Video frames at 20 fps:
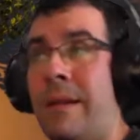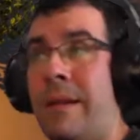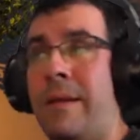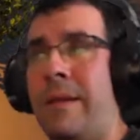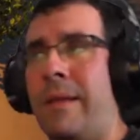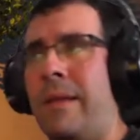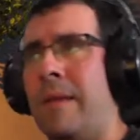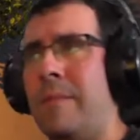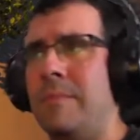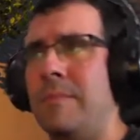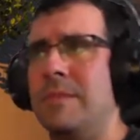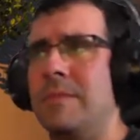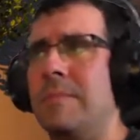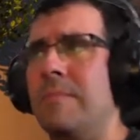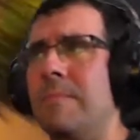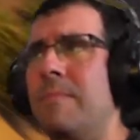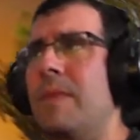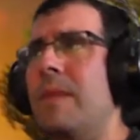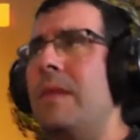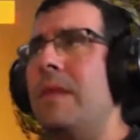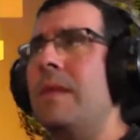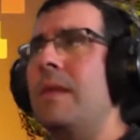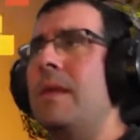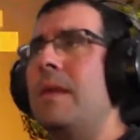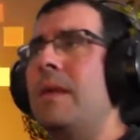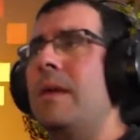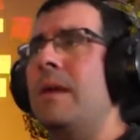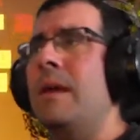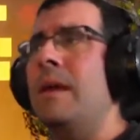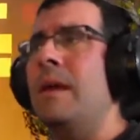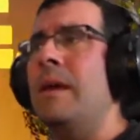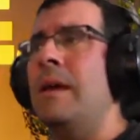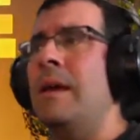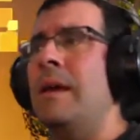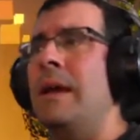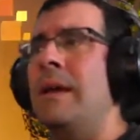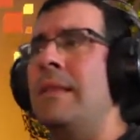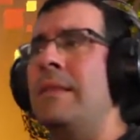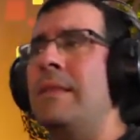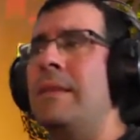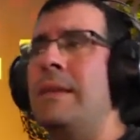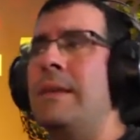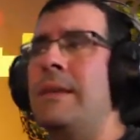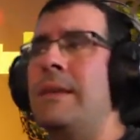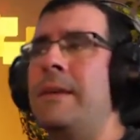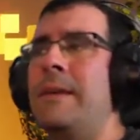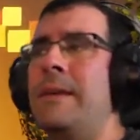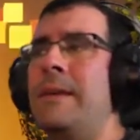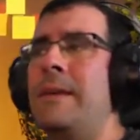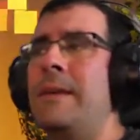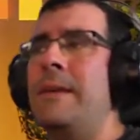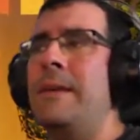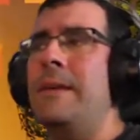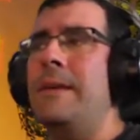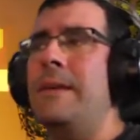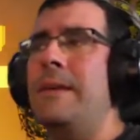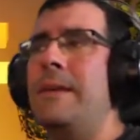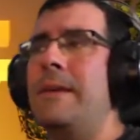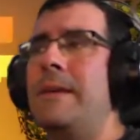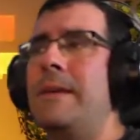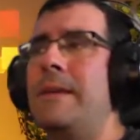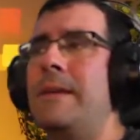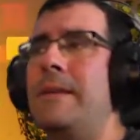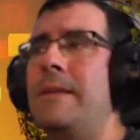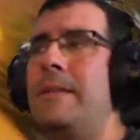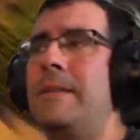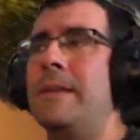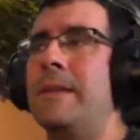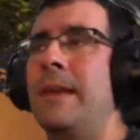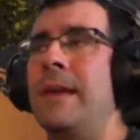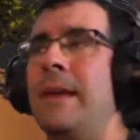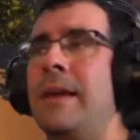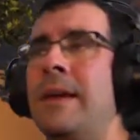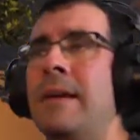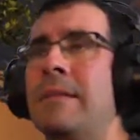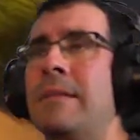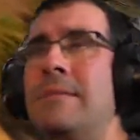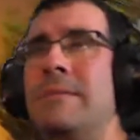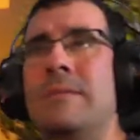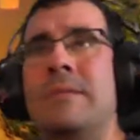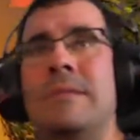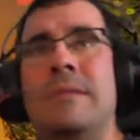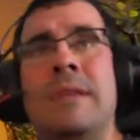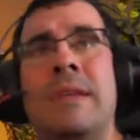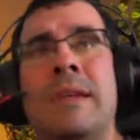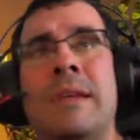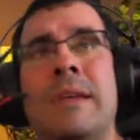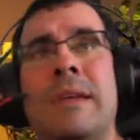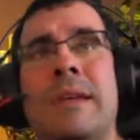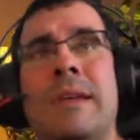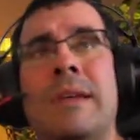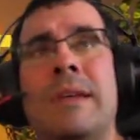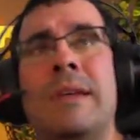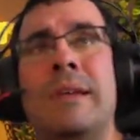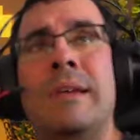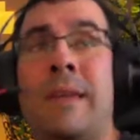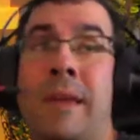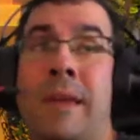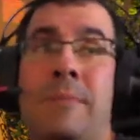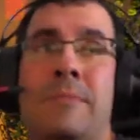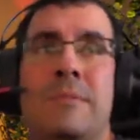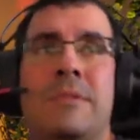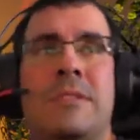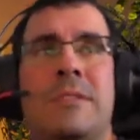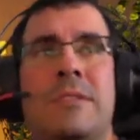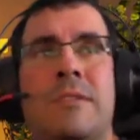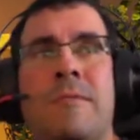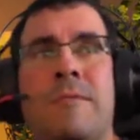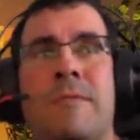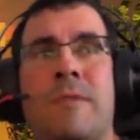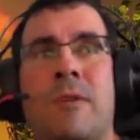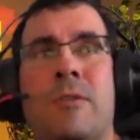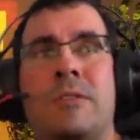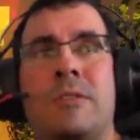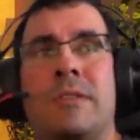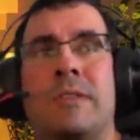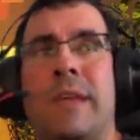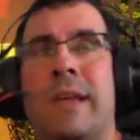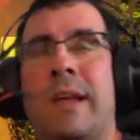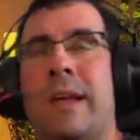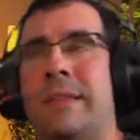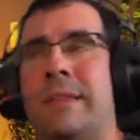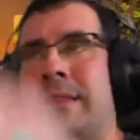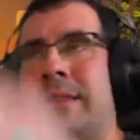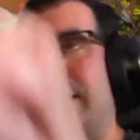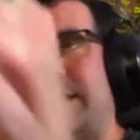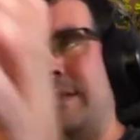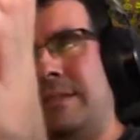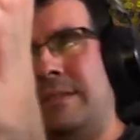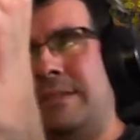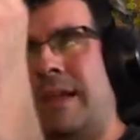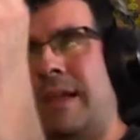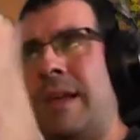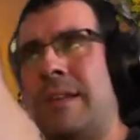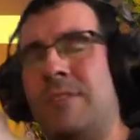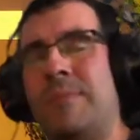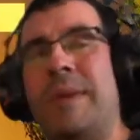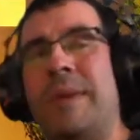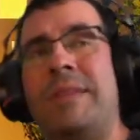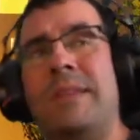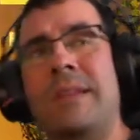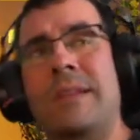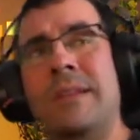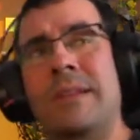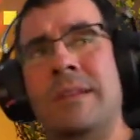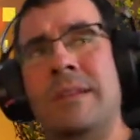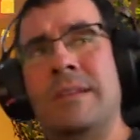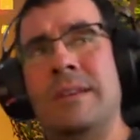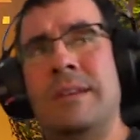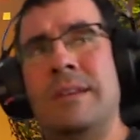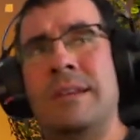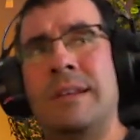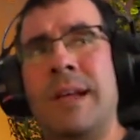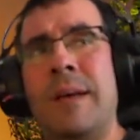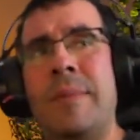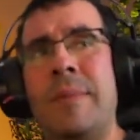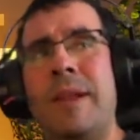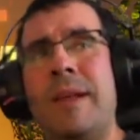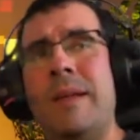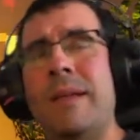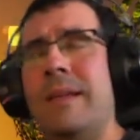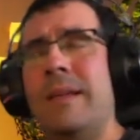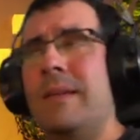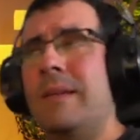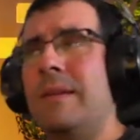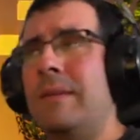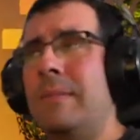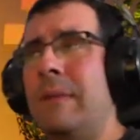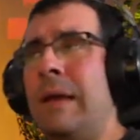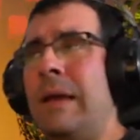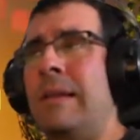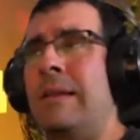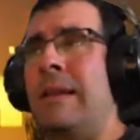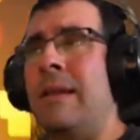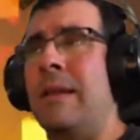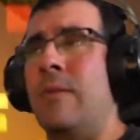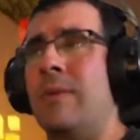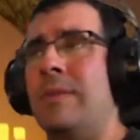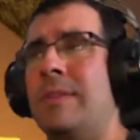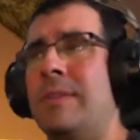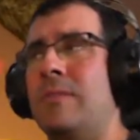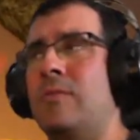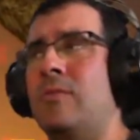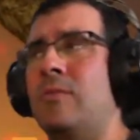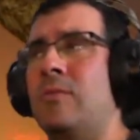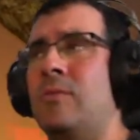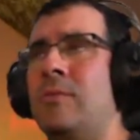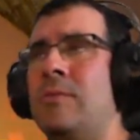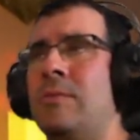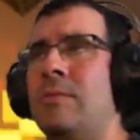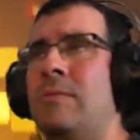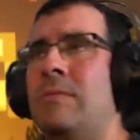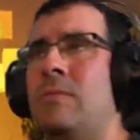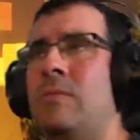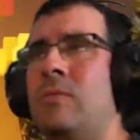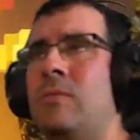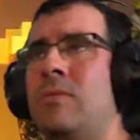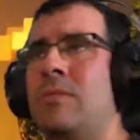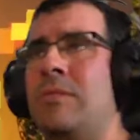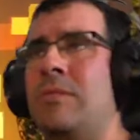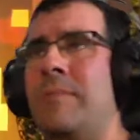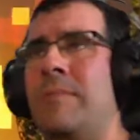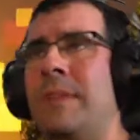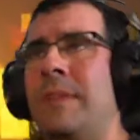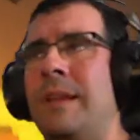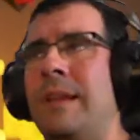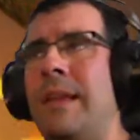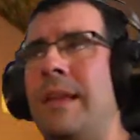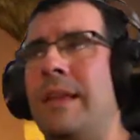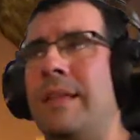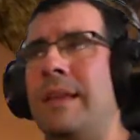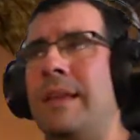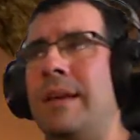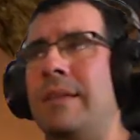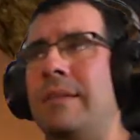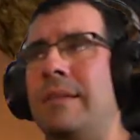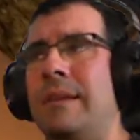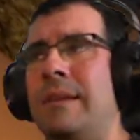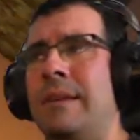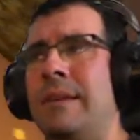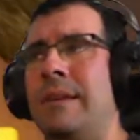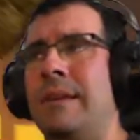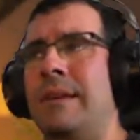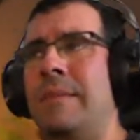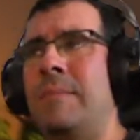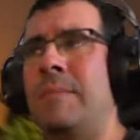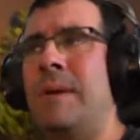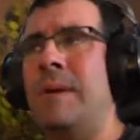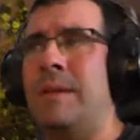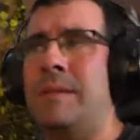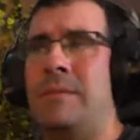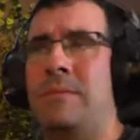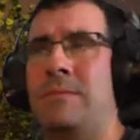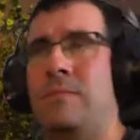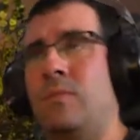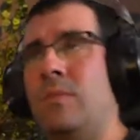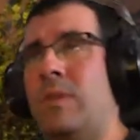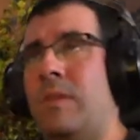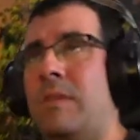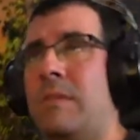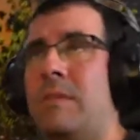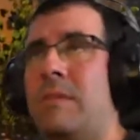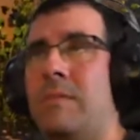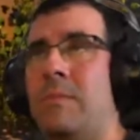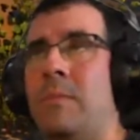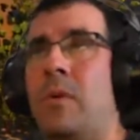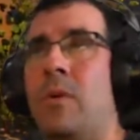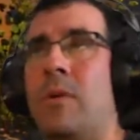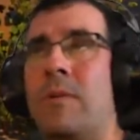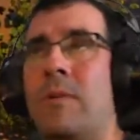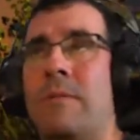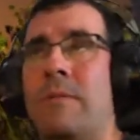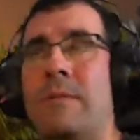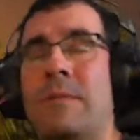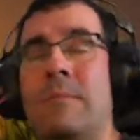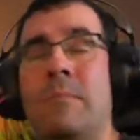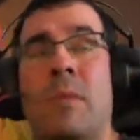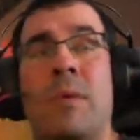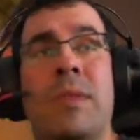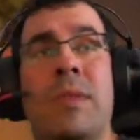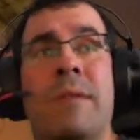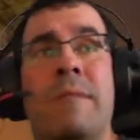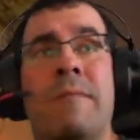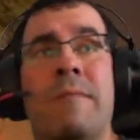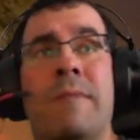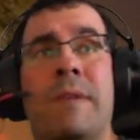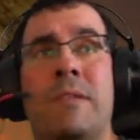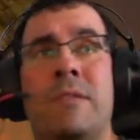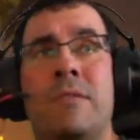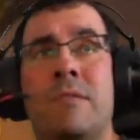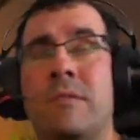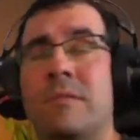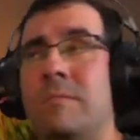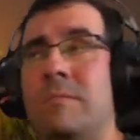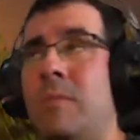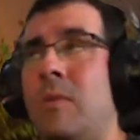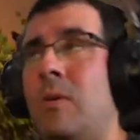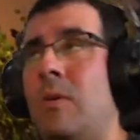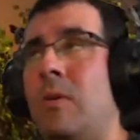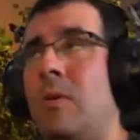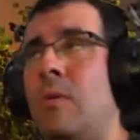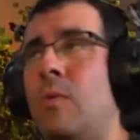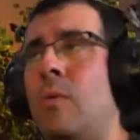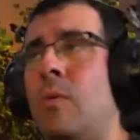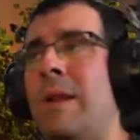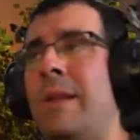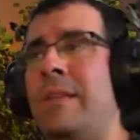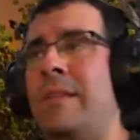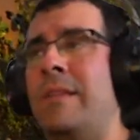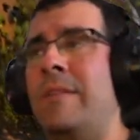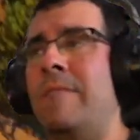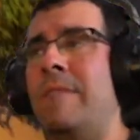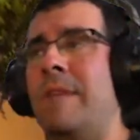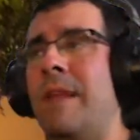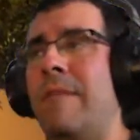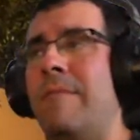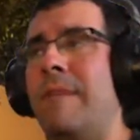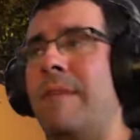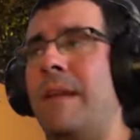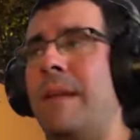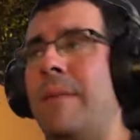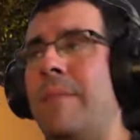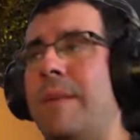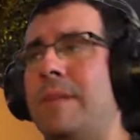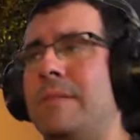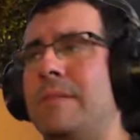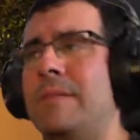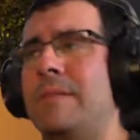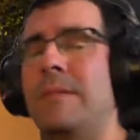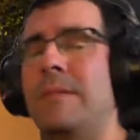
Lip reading: games, and yeah, the games, of course, they had this isometric camera, and I wanted to do something like that, but with more modern features, more quality of life elements.